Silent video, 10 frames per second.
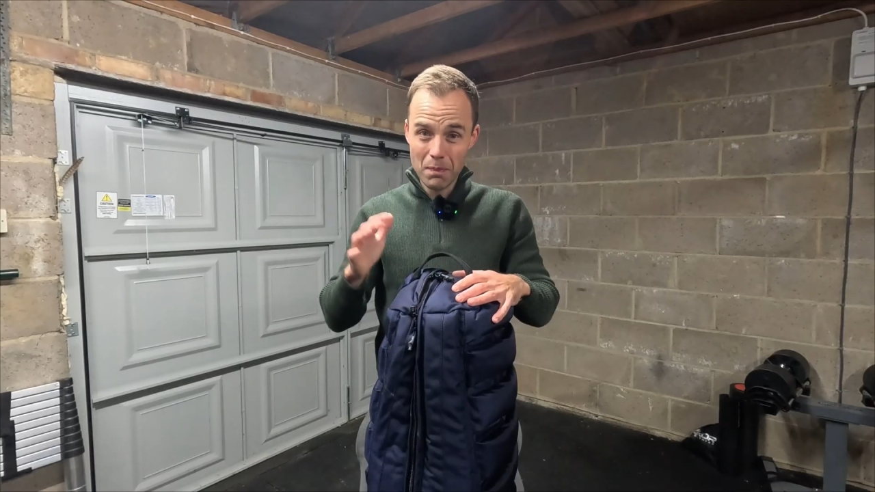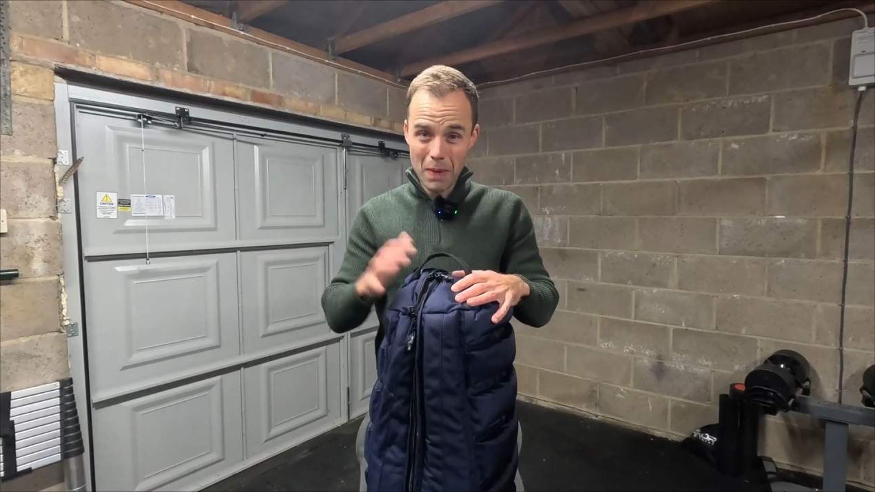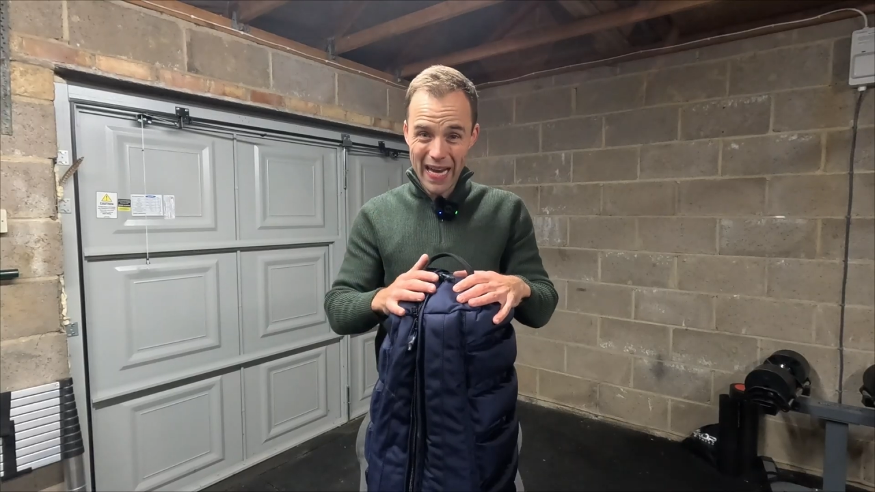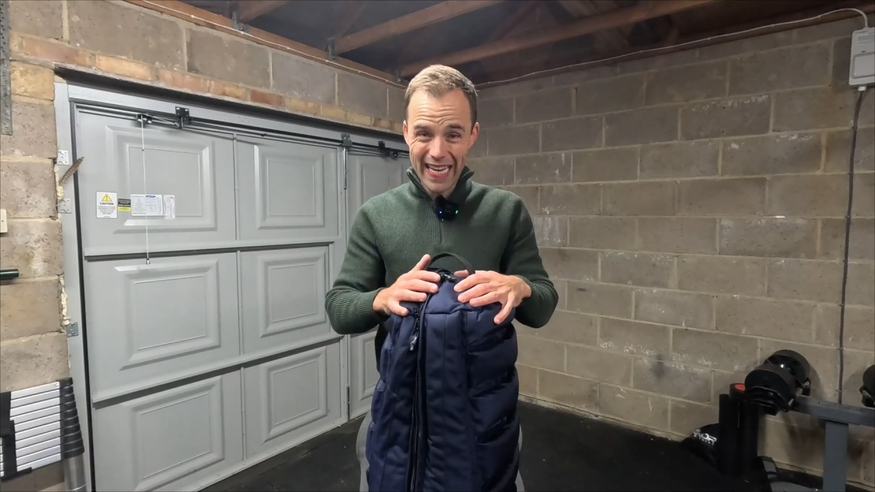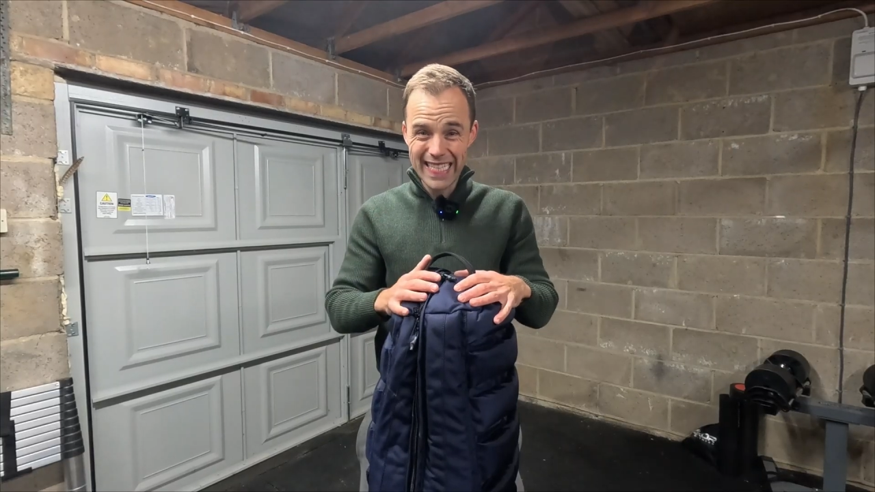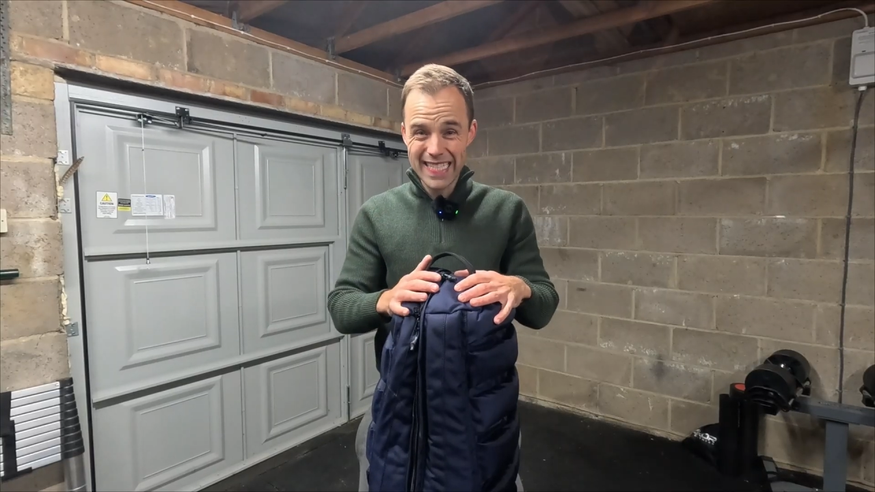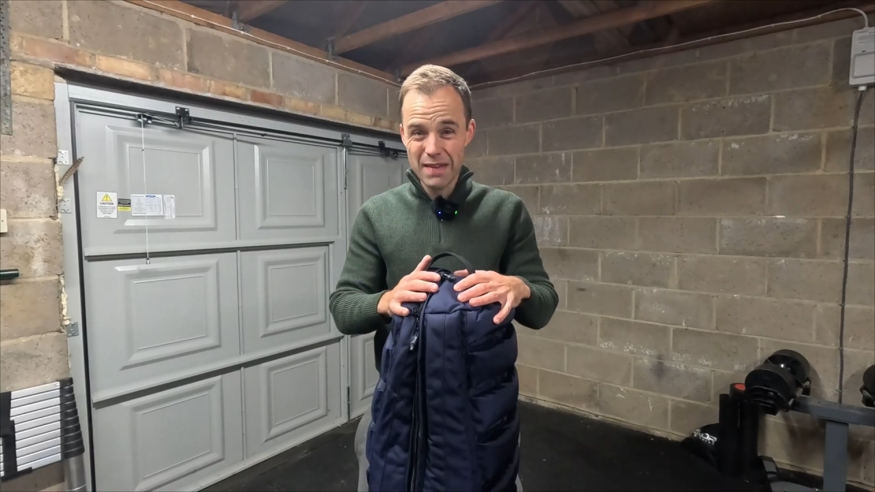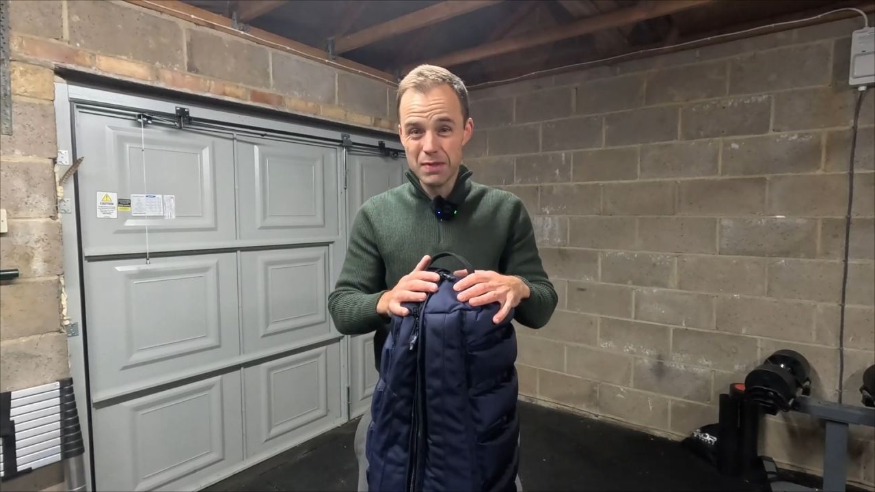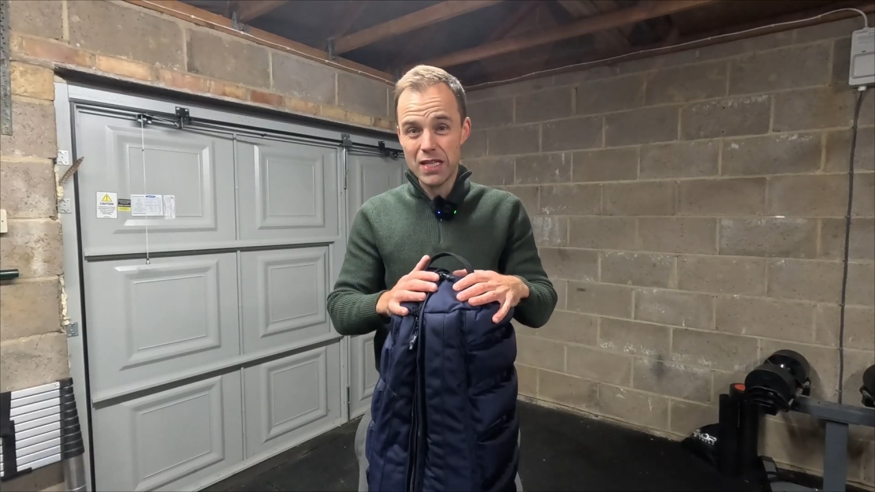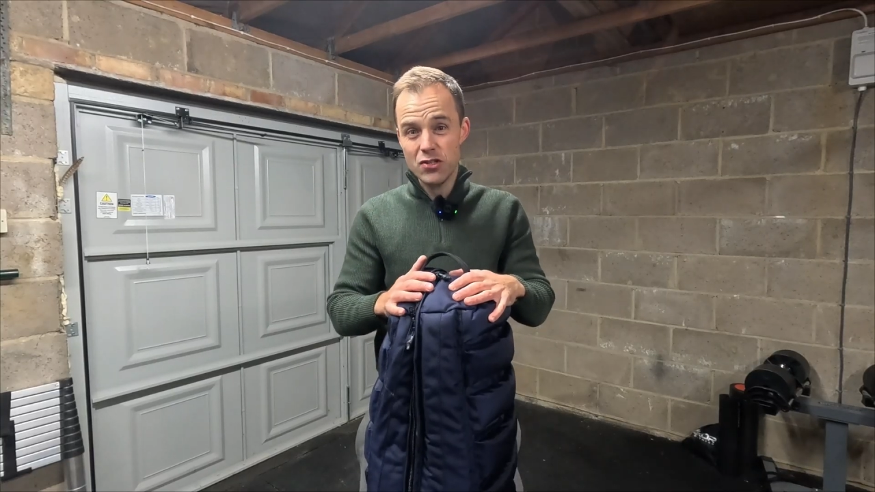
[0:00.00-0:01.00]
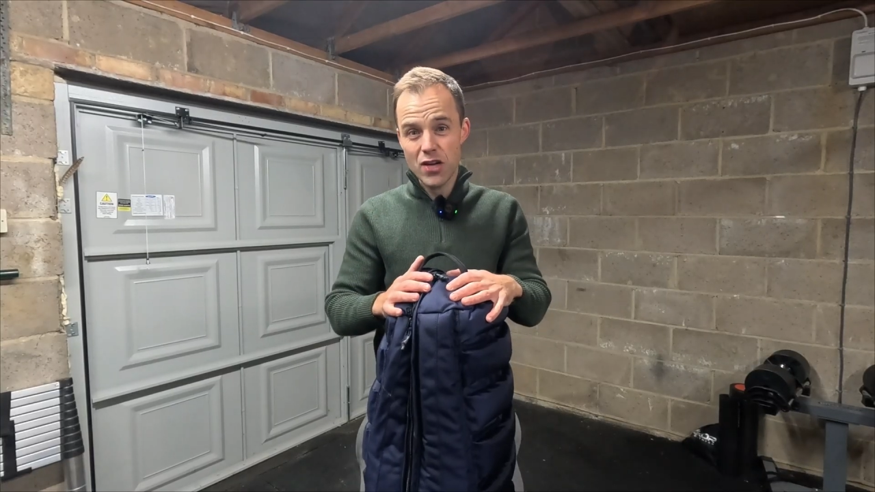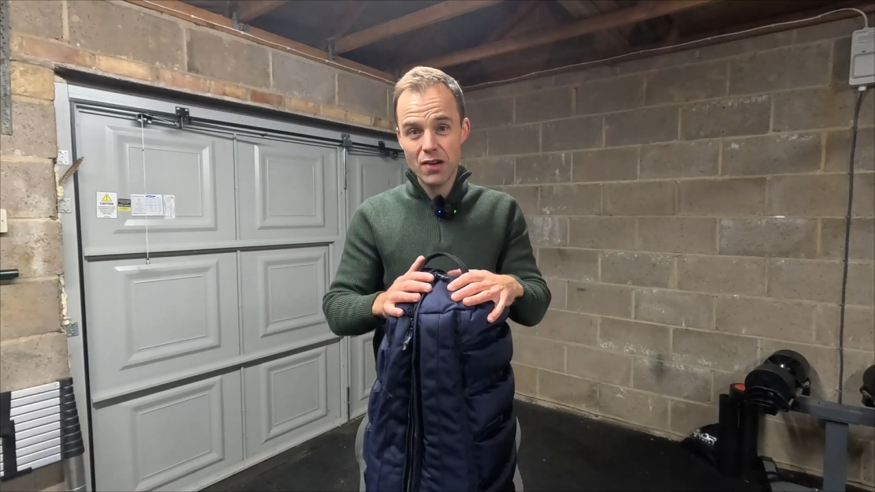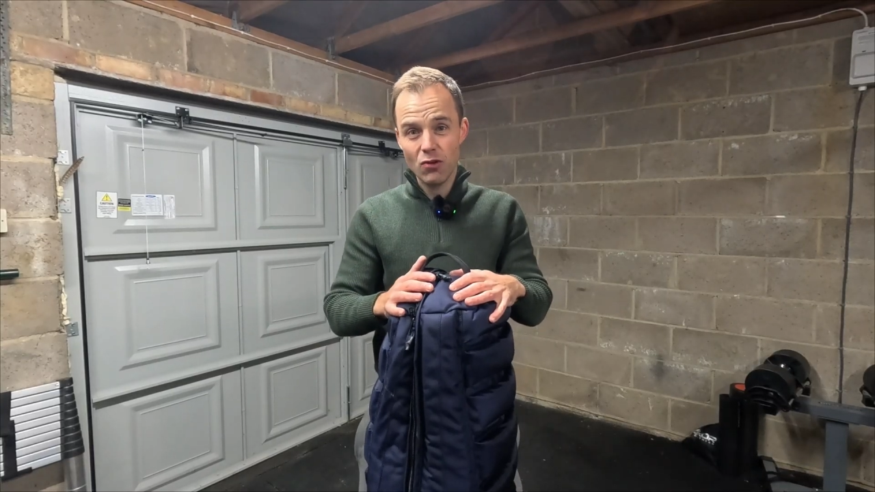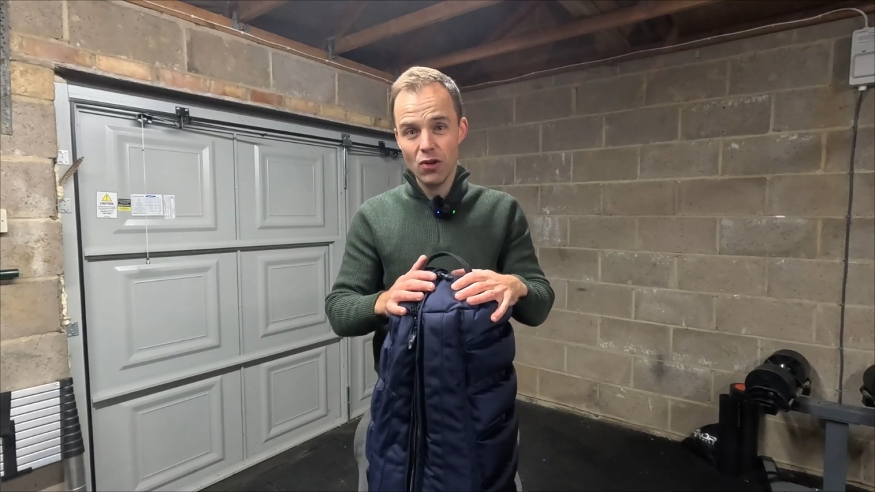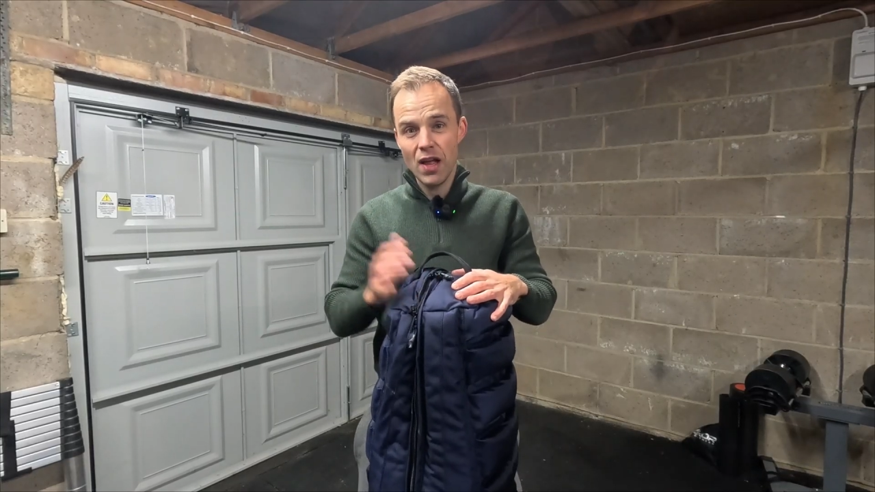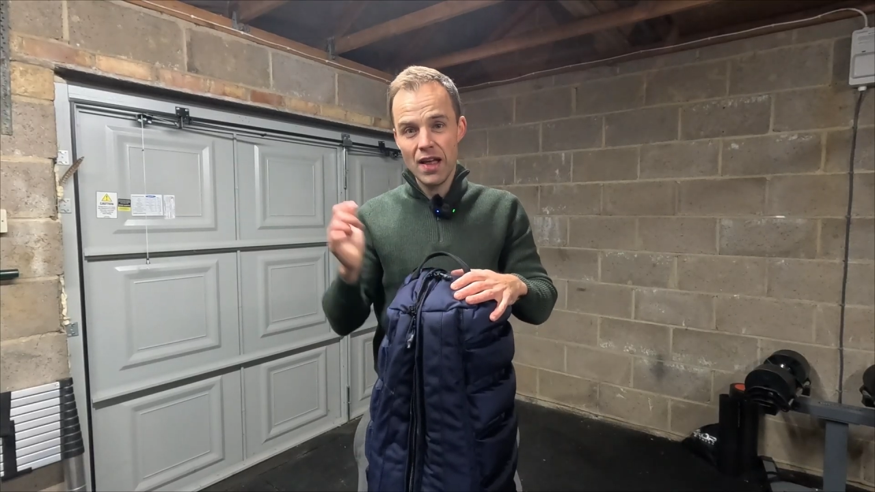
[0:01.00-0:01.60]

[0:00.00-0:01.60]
packing tips in general,